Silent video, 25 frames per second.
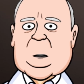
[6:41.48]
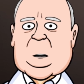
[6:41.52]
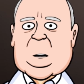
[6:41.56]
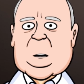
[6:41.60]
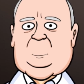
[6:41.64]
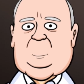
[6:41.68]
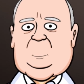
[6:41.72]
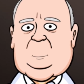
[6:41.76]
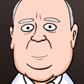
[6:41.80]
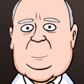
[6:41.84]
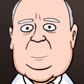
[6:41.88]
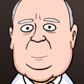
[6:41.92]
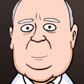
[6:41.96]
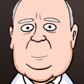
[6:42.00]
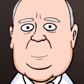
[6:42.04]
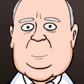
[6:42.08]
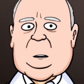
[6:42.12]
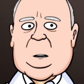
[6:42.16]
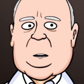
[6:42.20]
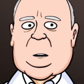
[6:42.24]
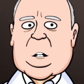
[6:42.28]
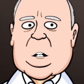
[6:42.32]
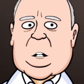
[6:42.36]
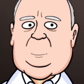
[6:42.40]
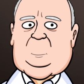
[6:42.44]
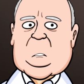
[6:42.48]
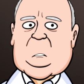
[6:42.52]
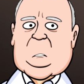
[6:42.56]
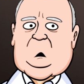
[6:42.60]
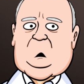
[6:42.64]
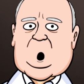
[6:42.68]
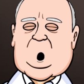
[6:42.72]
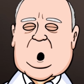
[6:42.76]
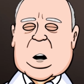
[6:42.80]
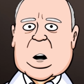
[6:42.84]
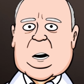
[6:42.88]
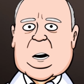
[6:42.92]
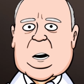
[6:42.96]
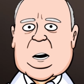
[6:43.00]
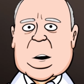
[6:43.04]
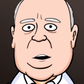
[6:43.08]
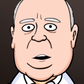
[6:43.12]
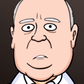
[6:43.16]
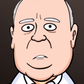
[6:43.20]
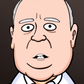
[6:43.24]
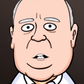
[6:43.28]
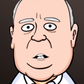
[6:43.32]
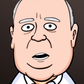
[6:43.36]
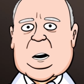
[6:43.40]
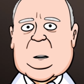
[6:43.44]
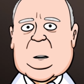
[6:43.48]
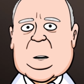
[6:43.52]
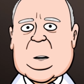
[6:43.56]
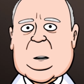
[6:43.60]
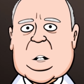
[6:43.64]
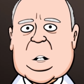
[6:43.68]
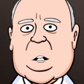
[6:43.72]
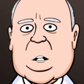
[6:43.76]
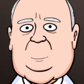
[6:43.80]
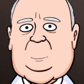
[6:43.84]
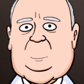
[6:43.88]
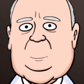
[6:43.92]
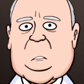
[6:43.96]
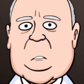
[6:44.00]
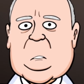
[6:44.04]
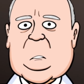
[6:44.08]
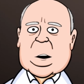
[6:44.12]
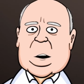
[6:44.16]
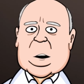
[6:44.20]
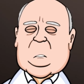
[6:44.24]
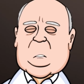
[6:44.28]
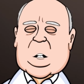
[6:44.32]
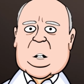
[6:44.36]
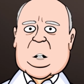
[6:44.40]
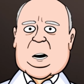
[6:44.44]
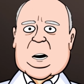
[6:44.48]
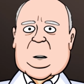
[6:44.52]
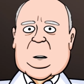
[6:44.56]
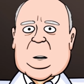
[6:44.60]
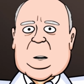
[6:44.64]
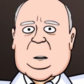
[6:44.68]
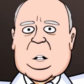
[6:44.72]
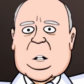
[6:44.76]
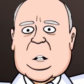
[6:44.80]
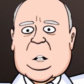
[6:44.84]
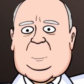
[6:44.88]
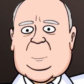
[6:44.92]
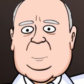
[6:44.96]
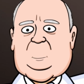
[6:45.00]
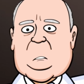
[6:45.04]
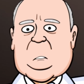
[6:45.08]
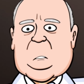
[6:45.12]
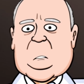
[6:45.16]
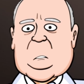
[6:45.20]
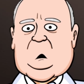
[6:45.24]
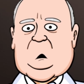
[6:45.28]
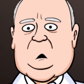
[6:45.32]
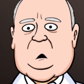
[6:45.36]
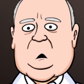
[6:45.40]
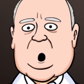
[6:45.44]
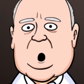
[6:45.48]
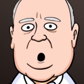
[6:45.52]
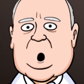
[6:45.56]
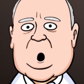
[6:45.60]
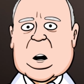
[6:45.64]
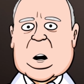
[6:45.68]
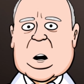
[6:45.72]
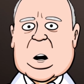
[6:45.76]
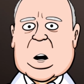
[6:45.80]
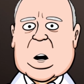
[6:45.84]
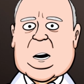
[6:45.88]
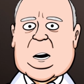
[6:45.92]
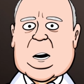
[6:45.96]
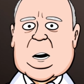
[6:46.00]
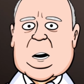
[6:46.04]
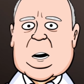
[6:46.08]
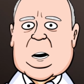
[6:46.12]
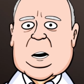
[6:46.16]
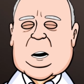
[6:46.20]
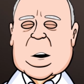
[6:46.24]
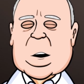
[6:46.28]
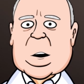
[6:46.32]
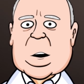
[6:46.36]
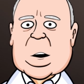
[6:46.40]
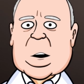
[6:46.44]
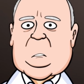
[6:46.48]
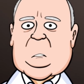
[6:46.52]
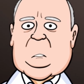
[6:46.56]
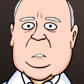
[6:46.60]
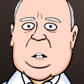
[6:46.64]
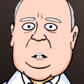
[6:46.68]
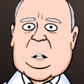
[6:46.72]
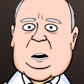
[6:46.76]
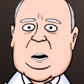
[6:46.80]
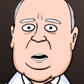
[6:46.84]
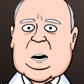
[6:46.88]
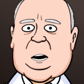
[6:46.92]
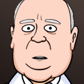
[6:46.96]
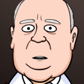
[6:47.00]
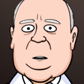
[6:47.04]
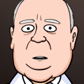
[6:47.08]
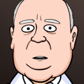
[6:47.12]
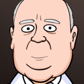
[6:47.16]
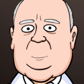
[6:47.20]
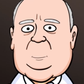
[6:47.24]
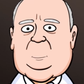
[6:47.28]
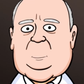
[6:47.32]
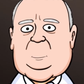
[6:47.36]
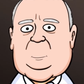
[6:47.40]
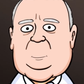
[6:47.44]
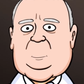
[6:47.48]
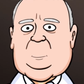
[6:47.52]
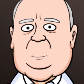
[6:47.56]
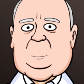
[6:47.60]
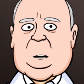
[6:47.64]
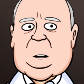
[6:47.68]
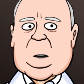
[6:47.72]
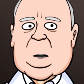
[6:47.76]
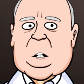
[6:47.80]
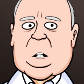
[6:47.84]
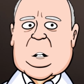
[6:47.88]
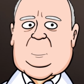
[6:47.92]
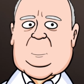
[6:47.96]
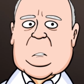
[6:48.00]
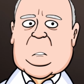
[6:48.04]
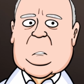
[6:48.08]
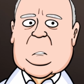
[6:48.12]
I would have handled it by working on my emotional hot buttons or trying to reason with the person who